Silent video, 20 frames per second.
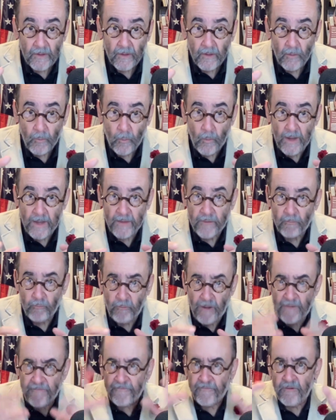with
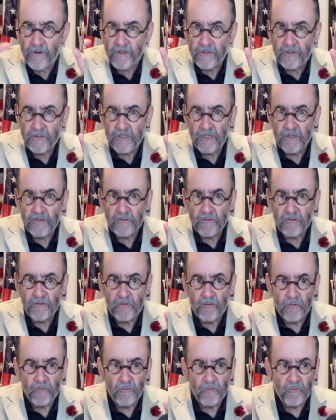references
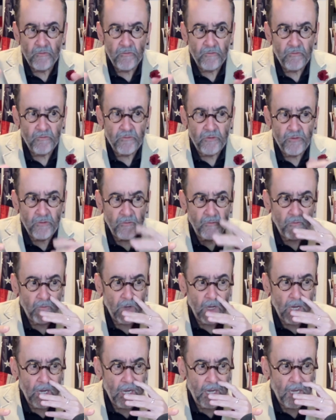to, to
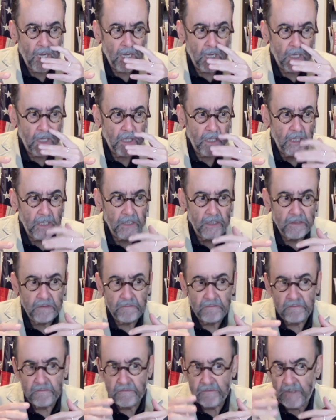uh,
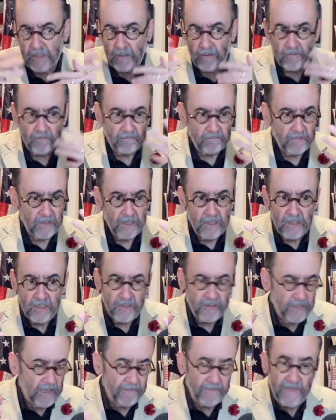you know,
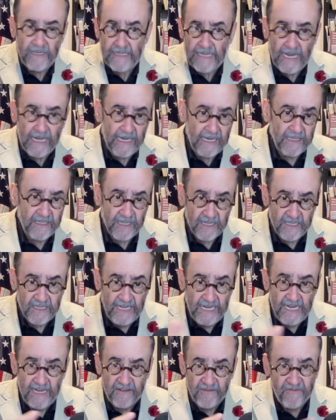something that is
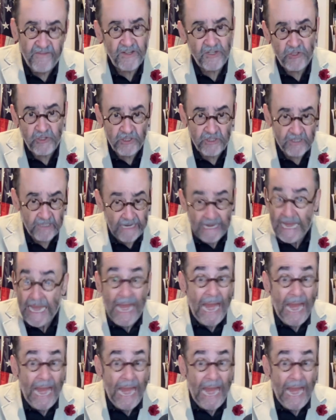indeed fascistic.